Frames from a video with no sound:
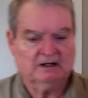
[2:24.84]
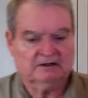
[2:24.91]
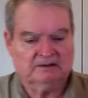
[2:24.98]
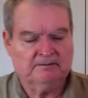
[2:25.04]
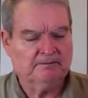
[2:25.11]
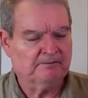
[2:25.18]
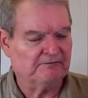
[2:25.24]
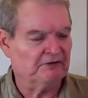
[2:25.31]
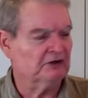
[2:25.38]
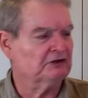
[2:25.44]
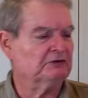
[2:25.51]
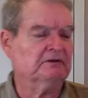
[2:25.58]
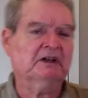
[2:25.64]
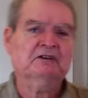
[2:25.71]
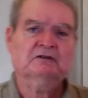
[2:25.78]
The first
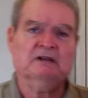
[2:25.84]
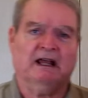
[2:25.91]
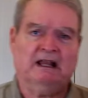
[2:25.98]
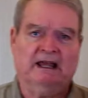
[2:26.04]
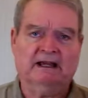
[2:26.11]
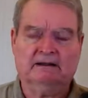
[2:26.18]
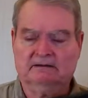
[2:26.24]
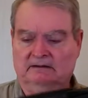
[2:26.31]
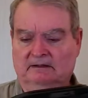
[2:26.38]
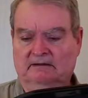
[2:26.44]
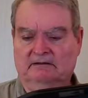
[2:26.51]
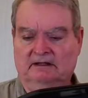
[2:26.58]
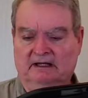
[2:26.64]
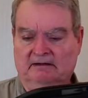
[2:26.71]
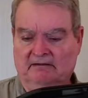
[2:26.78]
reason I like the
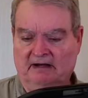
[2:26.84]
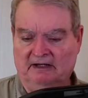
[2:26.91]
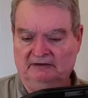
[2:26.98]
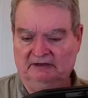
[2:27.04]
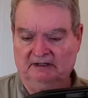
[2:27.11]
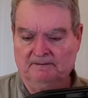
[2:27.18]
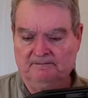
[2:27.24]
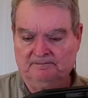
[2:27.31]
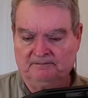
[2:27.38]
Rossi